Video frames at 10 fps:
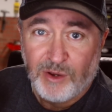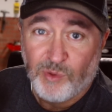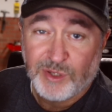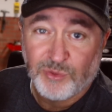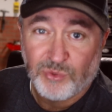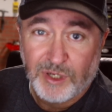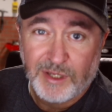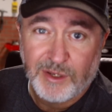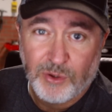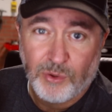What's
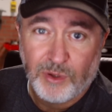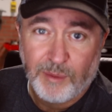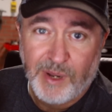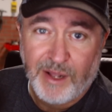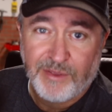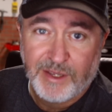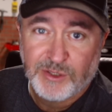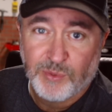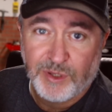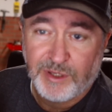really cool about
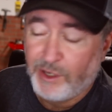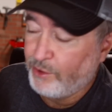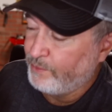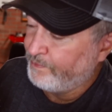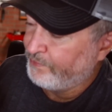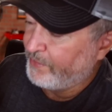this one though